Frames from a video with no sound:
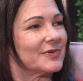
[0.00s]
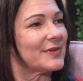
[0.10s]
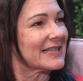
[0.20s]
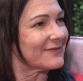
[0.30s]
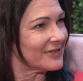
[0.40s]
well,
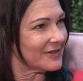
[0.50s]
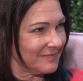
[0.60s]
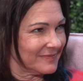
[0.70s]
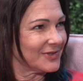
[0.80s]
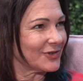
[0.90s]
thanks for
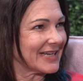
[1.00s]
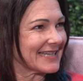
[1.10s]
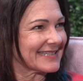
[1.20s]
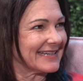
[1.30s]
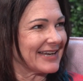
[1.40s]

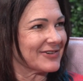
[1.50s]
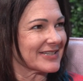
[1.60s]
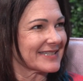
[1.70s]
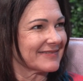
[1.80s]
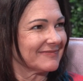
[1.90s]
joining us today,
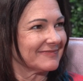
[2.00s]
Chris.